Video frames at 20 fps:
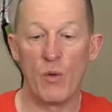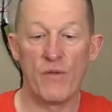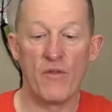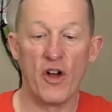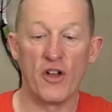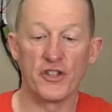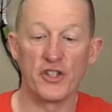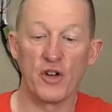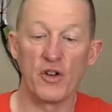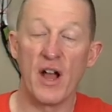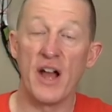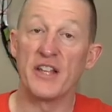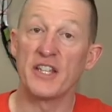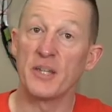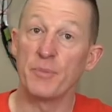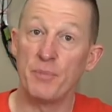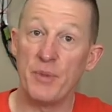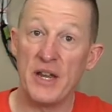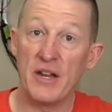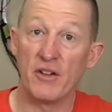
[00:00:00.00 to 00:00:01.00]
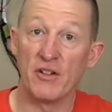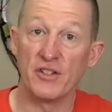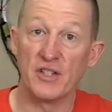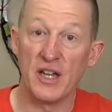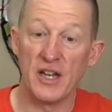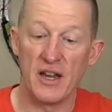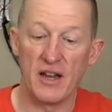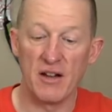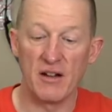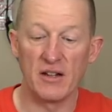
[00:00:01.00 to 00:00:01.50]
we've also got speakers
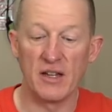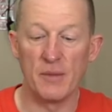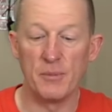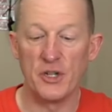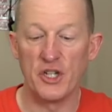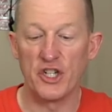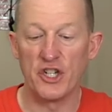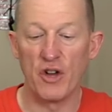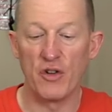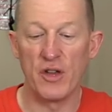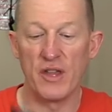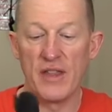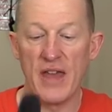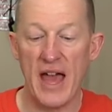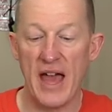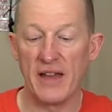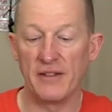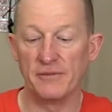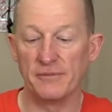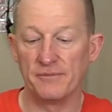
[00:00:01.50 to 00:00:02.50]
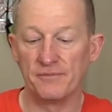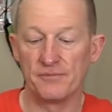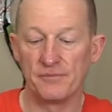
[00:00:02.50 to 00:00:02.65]
in here, and let me show you that.